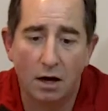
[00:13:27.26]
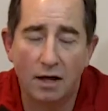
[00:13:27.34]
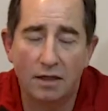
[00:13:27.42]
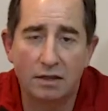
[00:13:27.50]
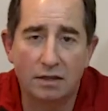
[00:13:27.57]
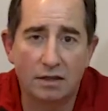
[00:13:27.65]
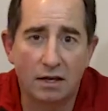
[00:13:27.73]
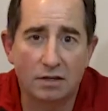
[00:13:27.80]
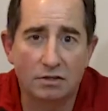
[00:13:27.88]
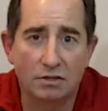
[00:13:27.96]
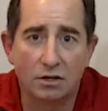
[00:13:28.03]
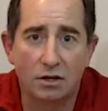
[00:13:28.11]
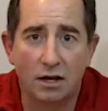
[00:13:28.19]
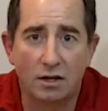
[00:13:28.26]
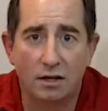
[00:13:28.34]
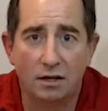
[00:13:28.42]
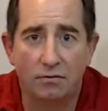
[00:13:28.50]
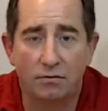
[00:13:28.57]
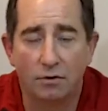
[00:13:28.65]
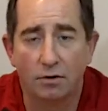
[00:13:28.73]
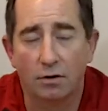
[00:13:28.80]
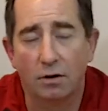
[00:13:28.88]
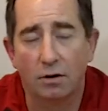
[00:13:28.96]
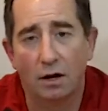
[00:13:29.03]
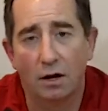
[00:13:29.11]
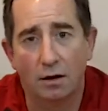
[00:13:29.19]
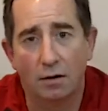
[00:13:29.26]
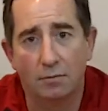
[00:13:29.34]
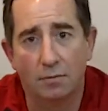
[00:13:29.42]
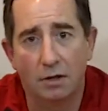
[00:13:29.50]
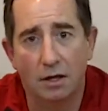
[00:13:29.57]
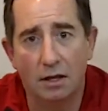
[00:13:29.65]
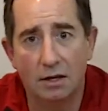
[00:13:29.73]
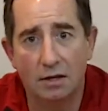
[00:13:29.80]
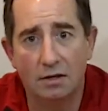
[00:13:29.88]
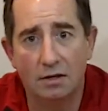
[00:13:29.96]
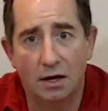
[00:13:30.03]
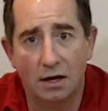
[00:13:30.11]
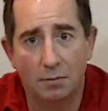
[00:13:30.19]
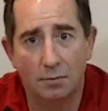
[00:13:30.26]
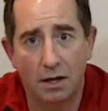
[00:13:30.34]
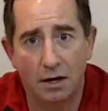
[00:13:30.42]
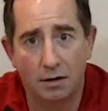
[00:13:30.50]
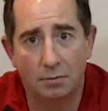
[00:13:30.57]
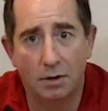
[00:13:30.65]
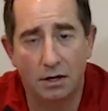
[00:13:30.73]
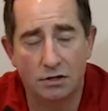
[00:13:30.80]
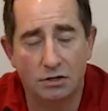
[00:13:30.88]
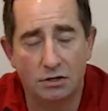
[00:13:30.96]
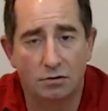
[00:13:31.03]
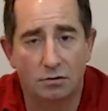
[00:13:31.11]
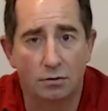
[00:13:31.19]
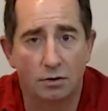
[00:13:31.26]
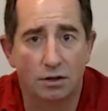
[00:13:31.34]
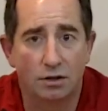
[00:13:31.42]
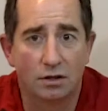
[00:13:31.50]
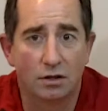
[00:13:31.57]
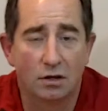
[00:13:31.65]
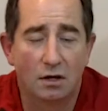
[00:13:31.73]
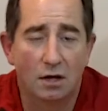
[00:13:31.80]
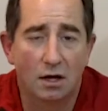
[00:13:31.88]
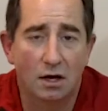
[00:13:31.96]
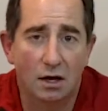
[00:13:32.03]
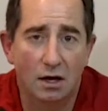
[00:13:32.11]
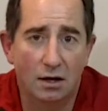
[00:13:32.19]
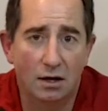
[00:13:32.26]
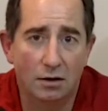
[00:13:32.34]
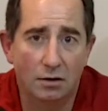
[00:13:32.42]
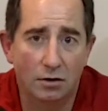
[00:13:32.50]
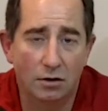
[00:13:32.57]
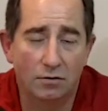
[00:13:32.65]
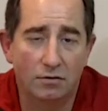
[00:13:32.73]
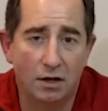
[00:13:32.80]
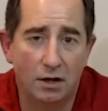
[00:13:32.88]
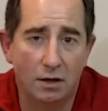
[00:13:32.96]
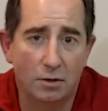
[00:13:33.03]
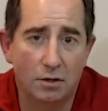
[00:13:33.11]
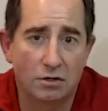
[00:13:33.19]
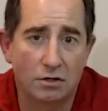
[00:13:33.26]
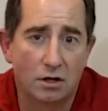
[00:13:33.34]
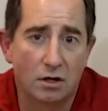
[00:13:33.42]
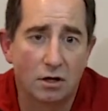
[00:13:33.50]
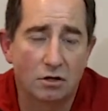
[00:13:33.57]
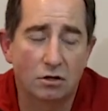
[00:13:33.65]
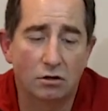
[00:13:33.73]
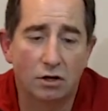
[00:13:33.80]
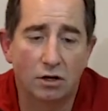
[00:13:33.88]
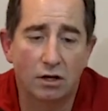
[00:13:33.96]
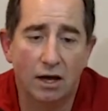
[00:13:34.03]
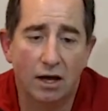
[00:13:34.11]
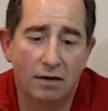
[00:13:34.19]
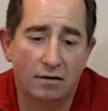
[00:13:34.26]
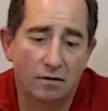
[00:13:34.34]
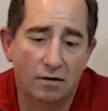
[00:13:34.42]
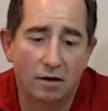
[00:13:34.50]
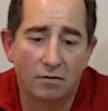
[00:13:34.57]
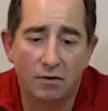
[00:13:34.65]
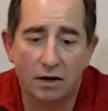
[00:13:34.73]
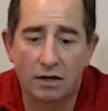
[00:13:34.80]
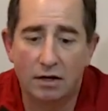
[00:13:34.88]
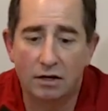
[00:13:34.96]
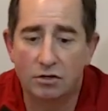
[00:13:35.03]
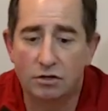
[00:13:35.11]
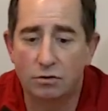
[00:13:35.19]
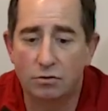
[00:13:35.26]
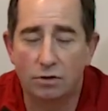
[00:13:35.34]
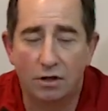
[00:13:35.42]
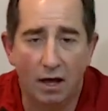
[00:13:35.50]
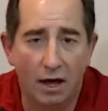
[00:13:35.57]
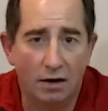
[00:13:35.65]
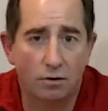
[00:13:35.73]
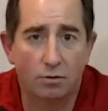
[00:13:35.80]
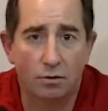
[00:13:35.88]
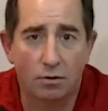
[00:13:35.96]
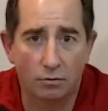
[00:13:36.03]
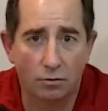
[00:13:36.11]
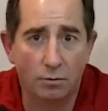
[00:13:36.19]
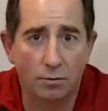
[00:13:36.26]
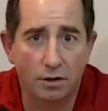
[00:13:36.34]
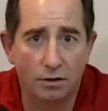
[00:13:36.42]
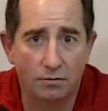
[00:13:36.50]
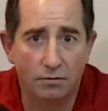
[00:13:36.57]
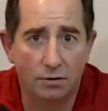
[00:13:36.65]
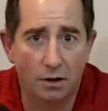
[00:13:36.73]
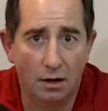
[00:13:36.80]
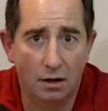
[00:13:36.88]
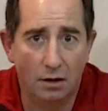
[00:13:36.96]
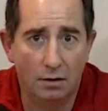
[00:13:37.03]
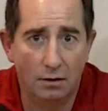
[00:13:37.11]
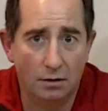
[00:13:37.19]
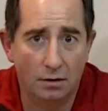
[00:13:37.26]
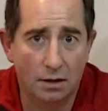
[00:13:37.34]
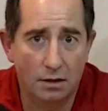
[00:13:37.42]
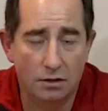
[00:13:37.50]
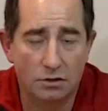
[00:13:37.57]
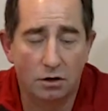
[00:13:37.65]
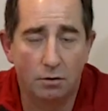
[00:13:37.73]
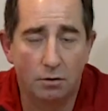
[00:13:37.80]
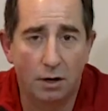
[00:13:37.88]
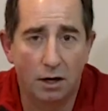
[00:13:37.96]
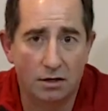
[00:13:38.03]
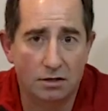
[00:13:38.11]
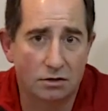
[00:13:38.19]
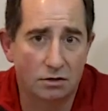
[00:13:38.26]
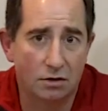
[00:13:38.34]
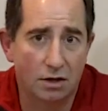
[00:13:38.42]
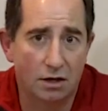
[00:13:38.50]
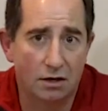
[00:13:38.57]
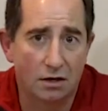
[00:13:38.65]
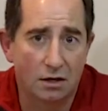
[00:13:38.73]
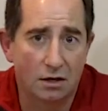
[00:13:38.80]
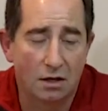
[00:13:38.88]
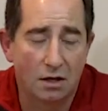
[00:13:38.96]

I think that it's a good idea for um, any diabetic patient with uh, nerve damage to look at finding a shoe with adequate room in the, uh, in the toe box so that